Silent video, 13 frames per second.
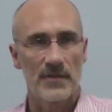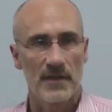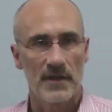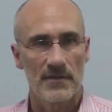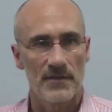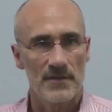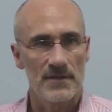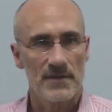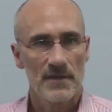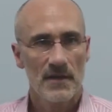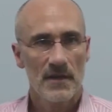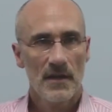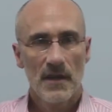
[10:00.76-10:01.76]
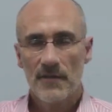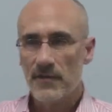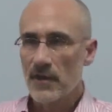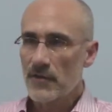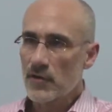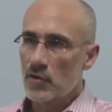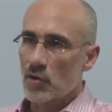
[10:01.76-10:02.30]
than others. The
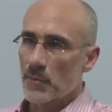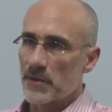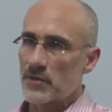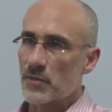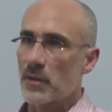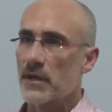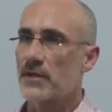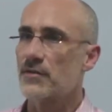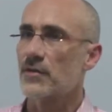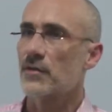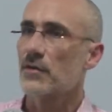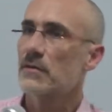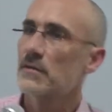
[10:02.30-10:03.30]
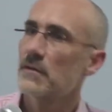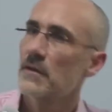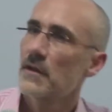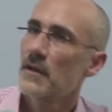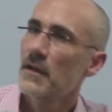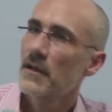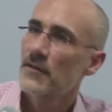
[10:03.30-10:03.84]
other group at 22
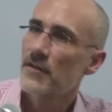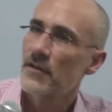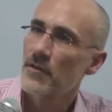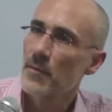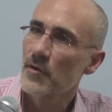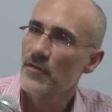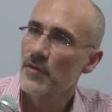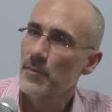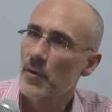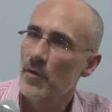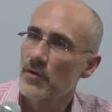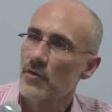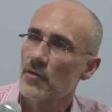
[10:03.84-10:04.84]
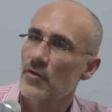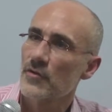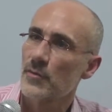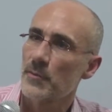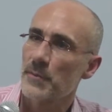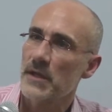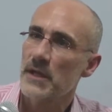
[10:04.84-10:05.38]
said the most important goals
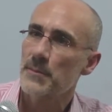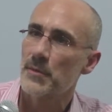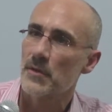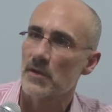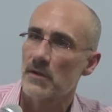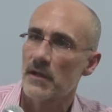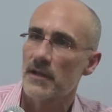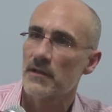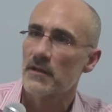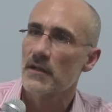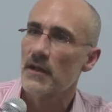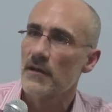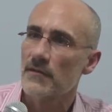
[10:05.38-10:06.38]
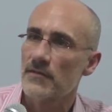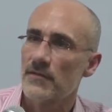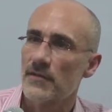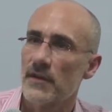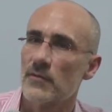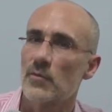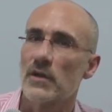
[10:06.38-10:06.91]
were people and love
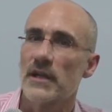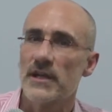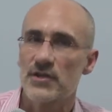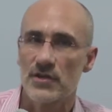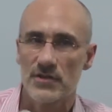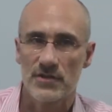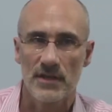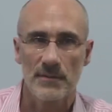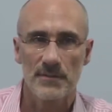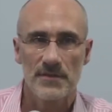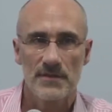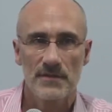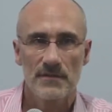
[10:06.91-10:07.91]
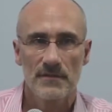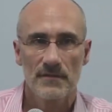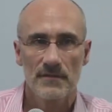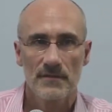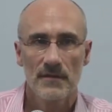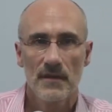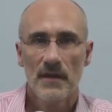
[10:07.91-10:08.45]
and relationships.
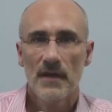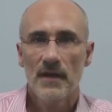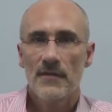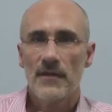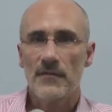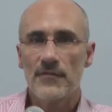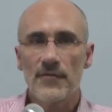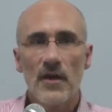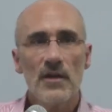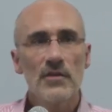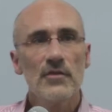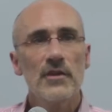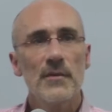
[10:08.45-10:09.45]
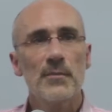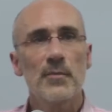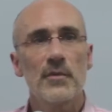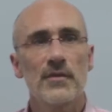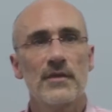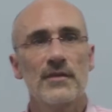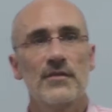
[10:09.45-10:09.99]
They followed up
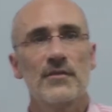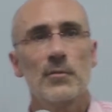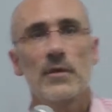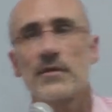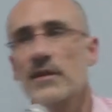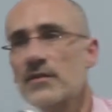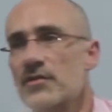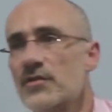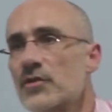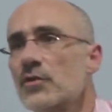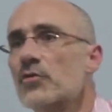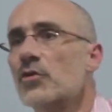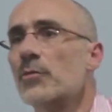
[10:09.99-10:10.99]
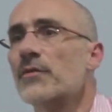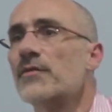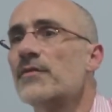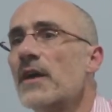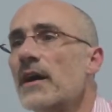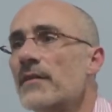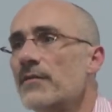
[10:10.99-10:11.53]
with these two groups
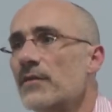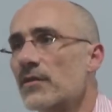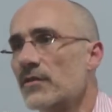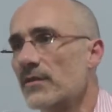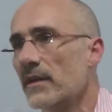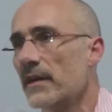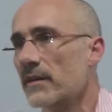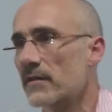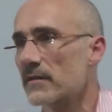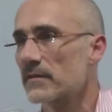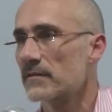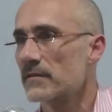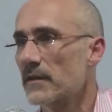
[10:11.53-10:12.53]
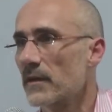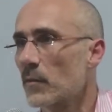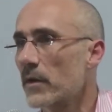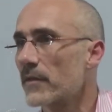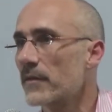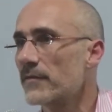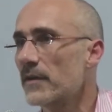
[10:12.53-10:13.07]
5 years later. And what
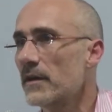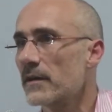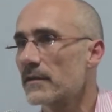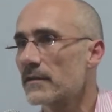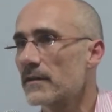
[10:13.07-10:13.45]
did they find?